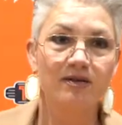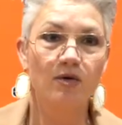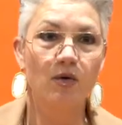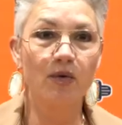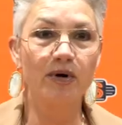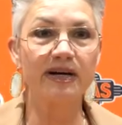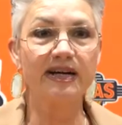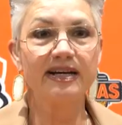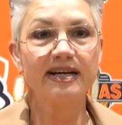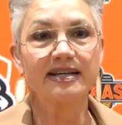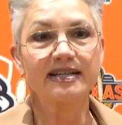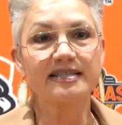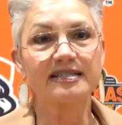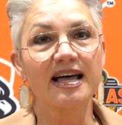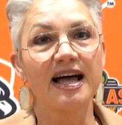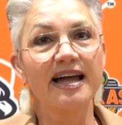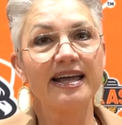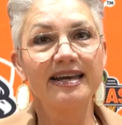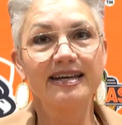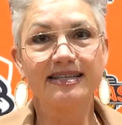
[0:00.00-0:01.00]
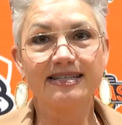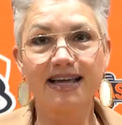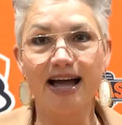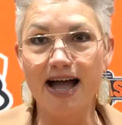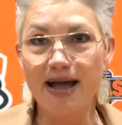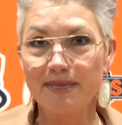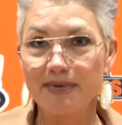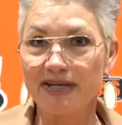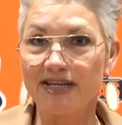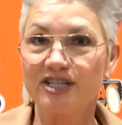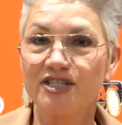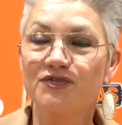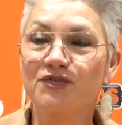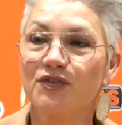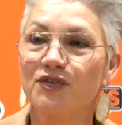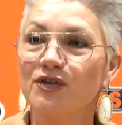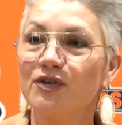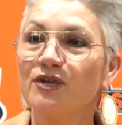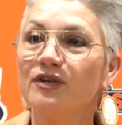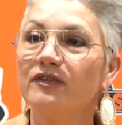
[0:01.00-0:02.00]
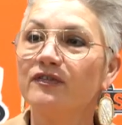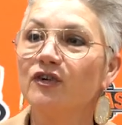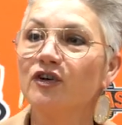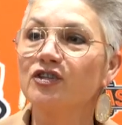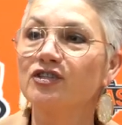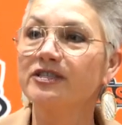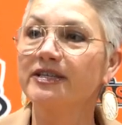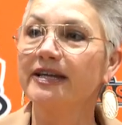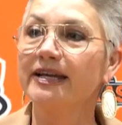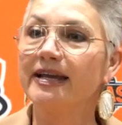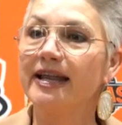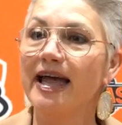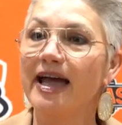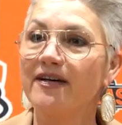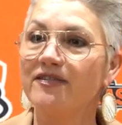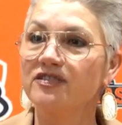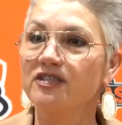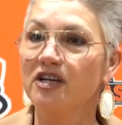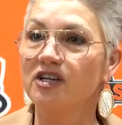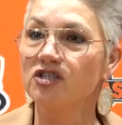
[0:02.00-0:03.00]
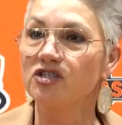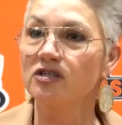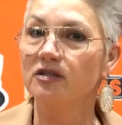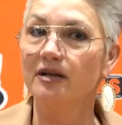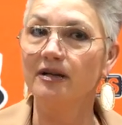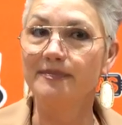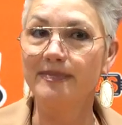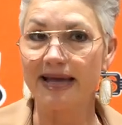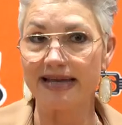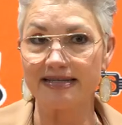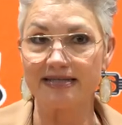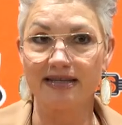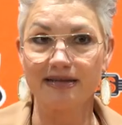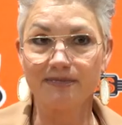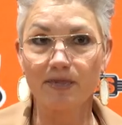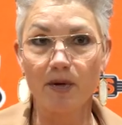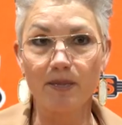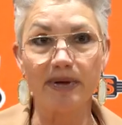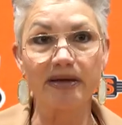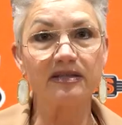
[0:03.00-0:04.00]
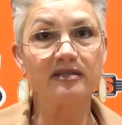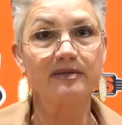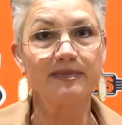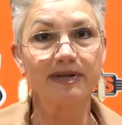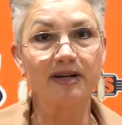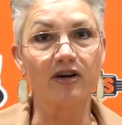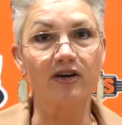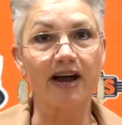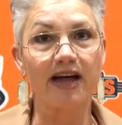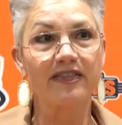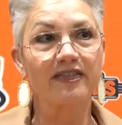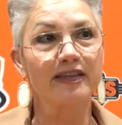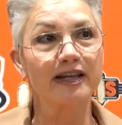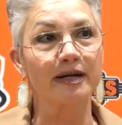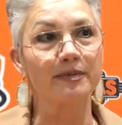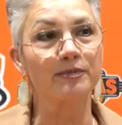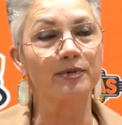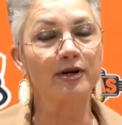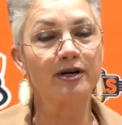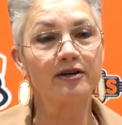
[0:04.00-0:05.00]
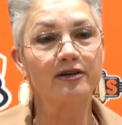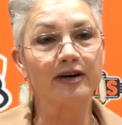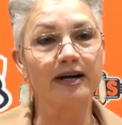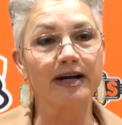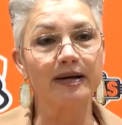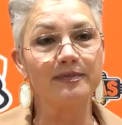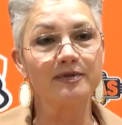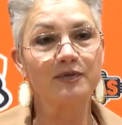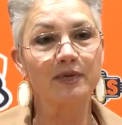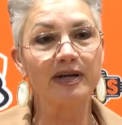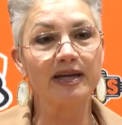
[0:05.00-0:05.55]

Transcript: What an exciting time it is for the university to have such amazing momentum in our athletic programs.